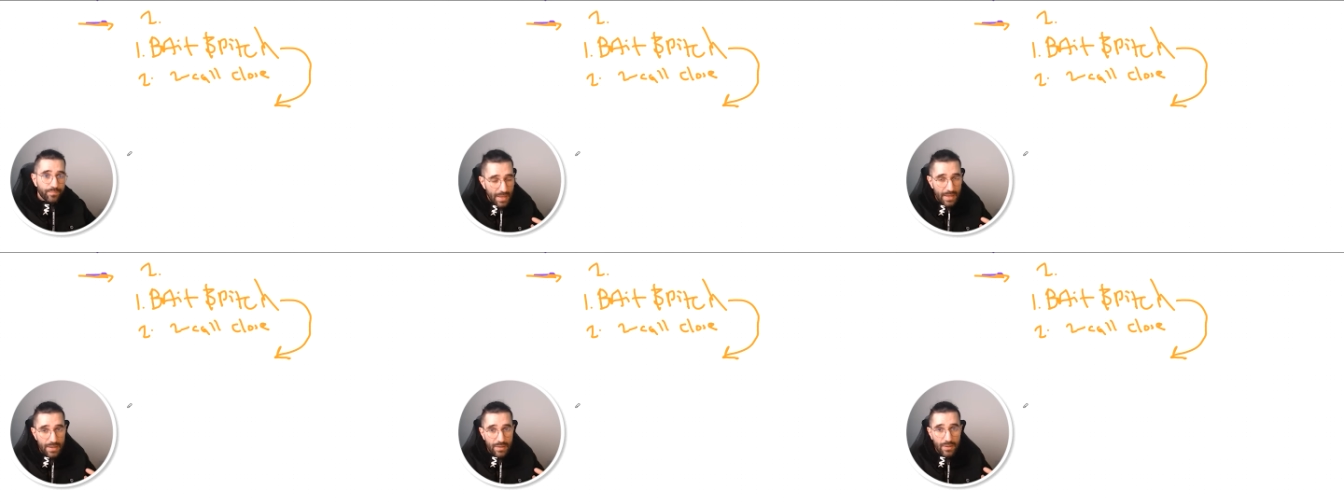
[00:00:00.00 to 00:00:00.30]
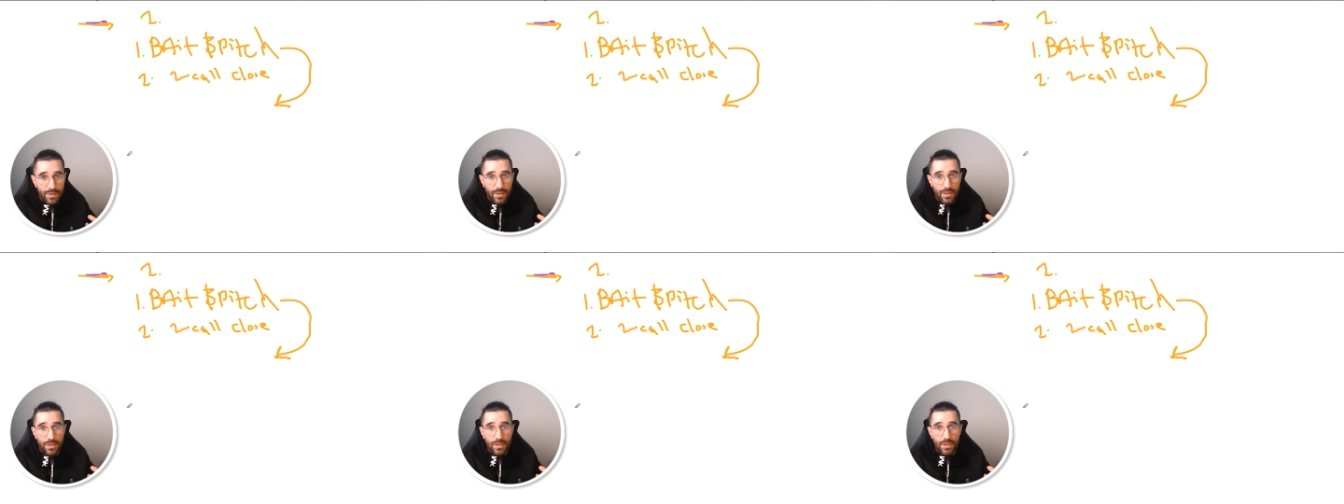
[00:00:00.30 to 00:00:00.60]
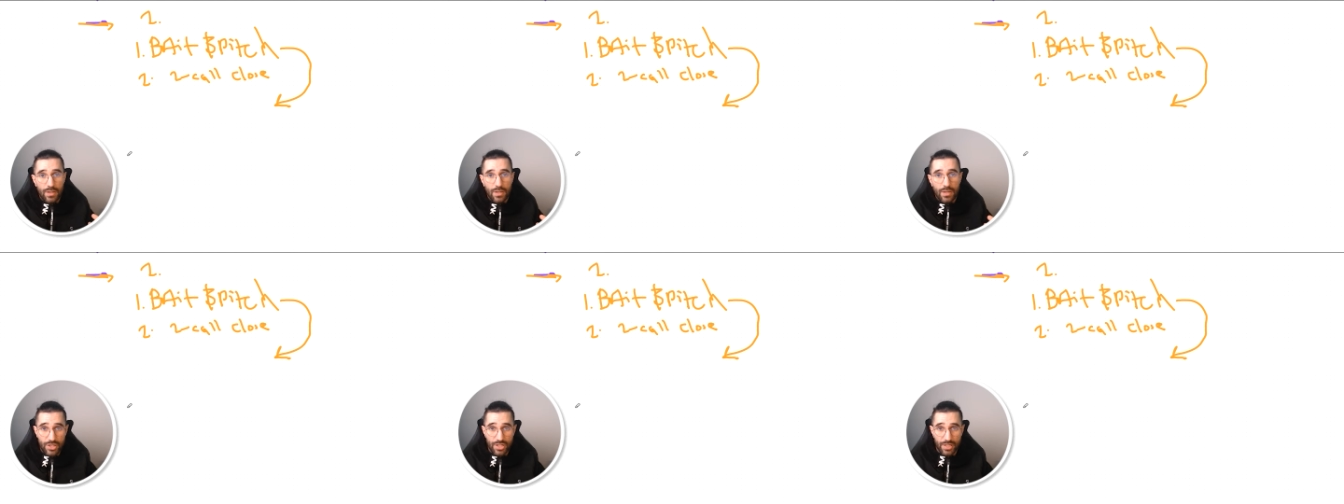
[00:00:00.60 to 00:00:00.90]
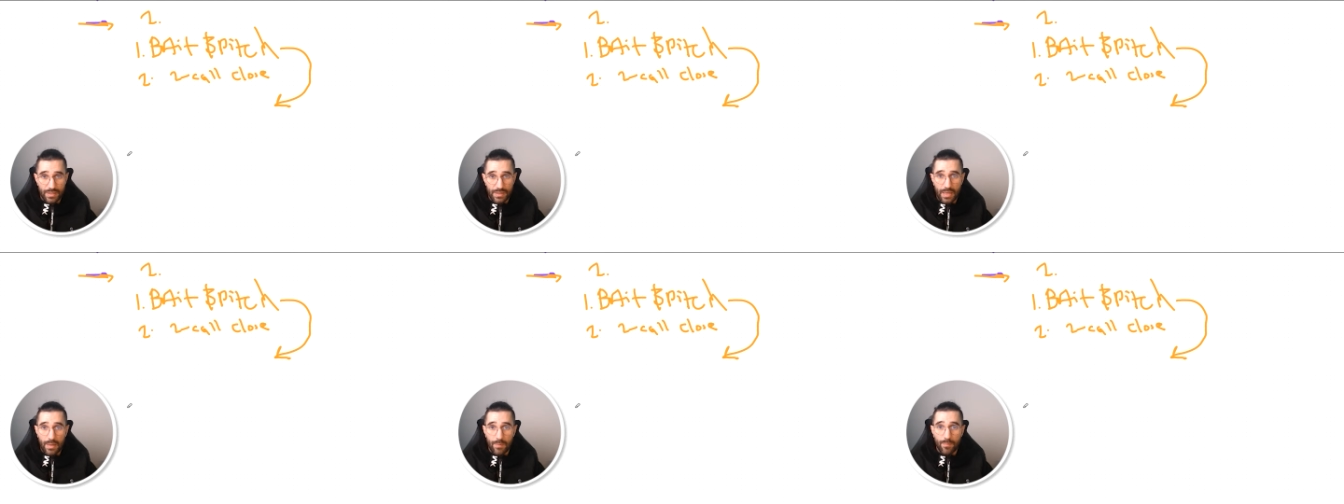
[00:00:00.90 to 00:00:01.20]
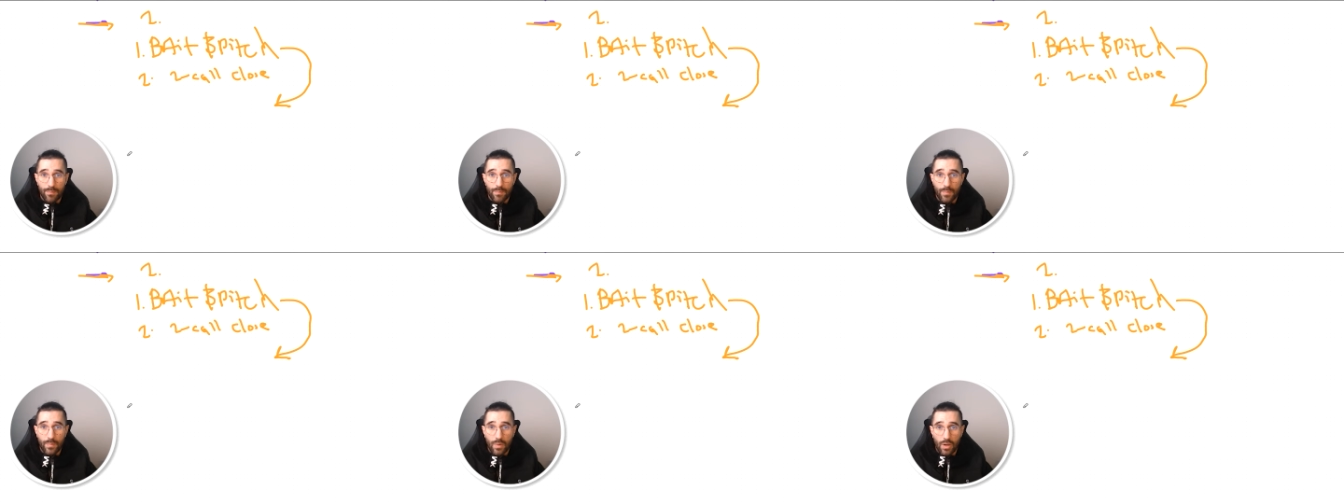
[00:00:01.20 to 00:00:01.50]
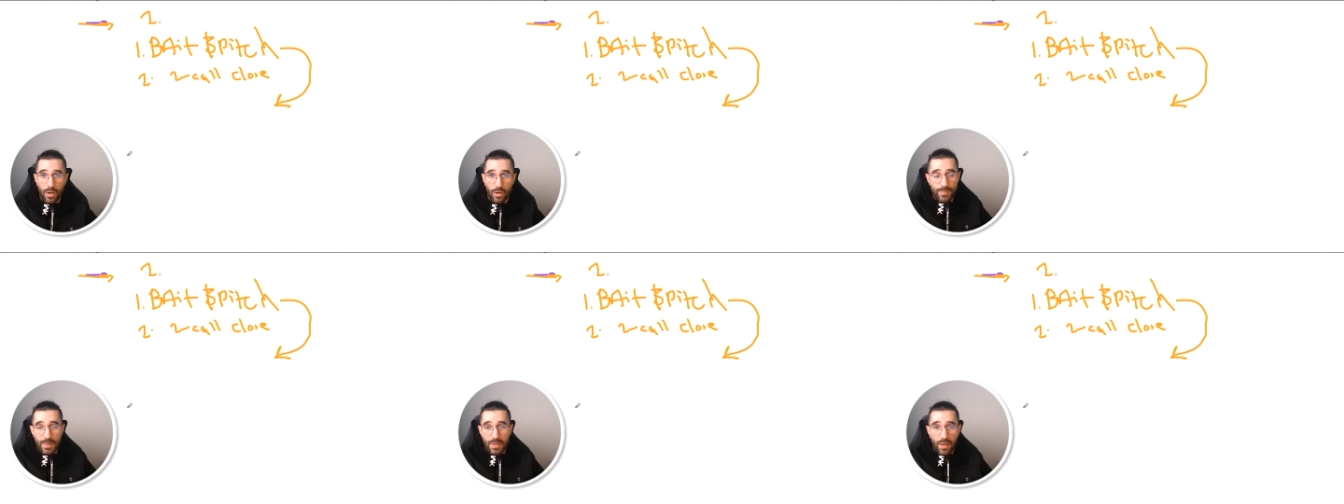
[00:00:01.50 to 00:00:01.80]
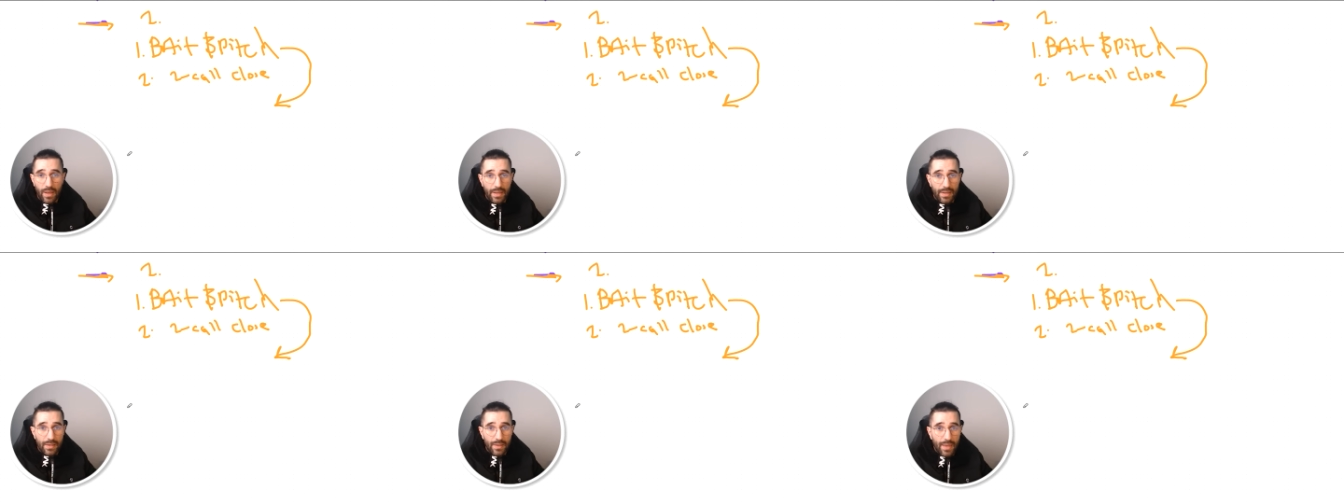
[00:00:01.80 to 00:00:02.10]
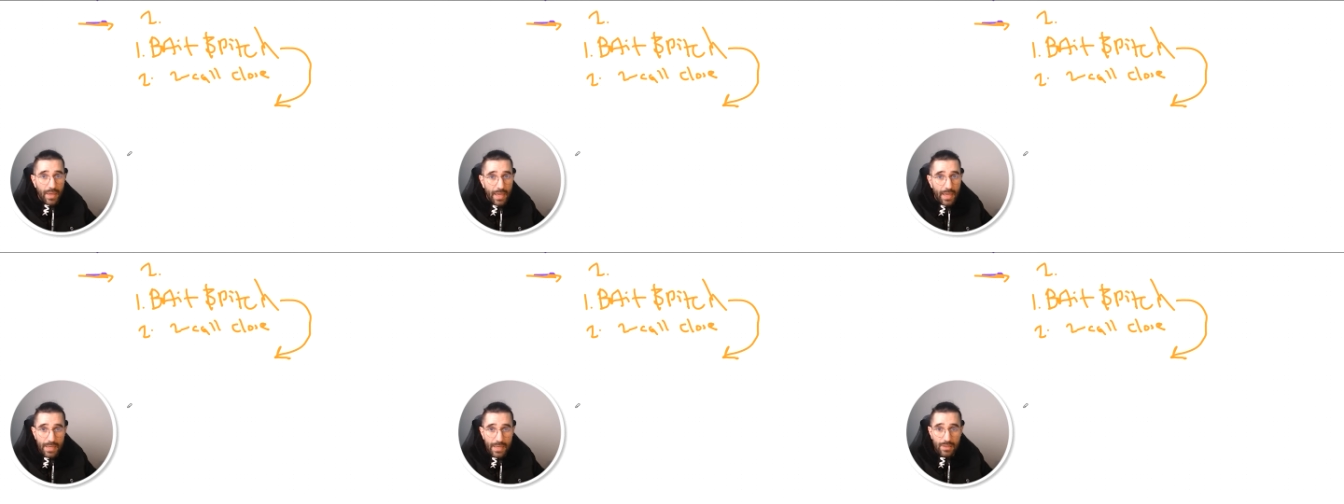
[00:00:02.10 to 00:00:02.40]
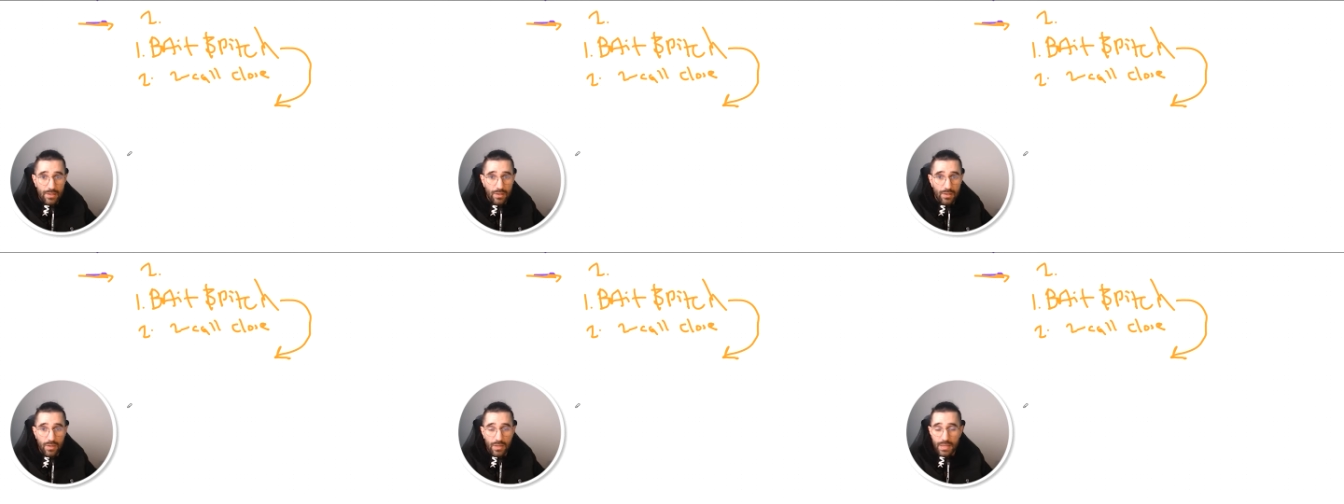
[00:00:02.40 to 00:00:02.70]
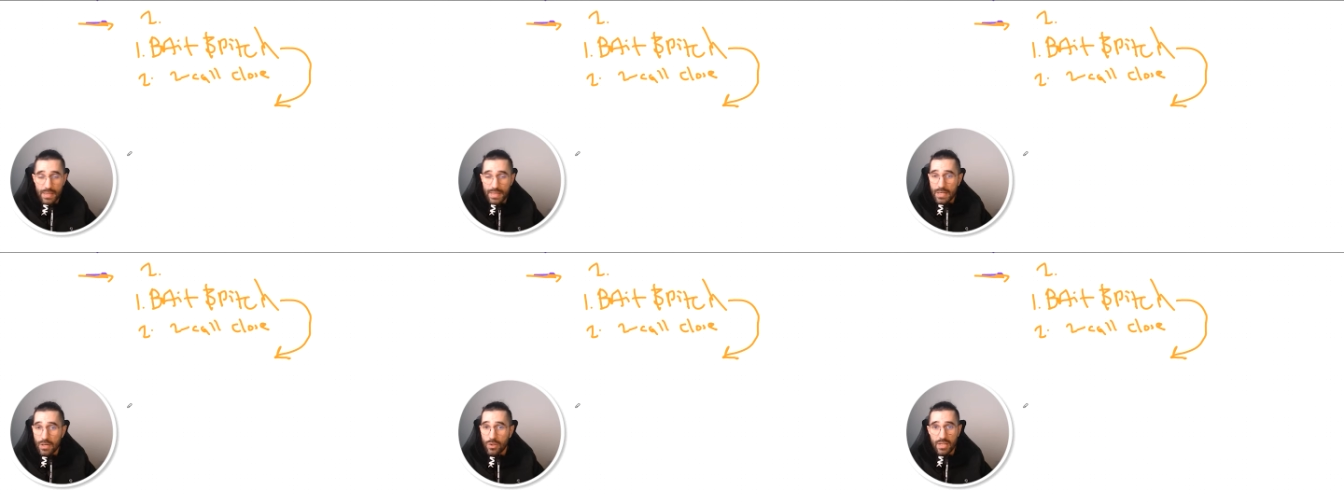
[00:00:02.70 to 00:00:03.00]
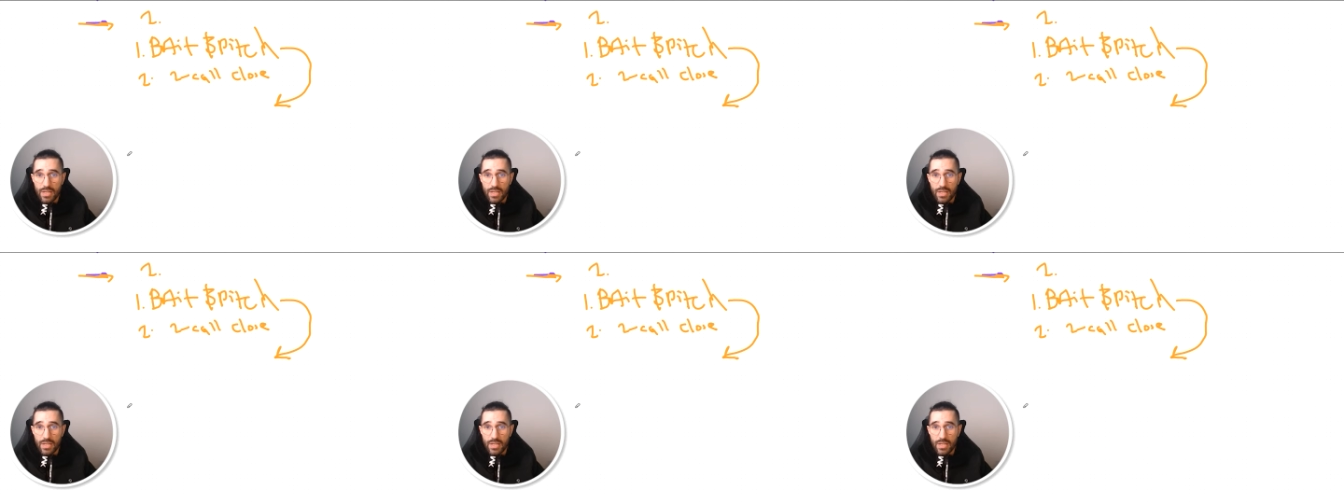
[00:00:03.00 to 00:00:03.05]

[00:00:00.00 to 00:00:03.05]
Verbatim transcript: and then start pitching them. You can just be like, hey,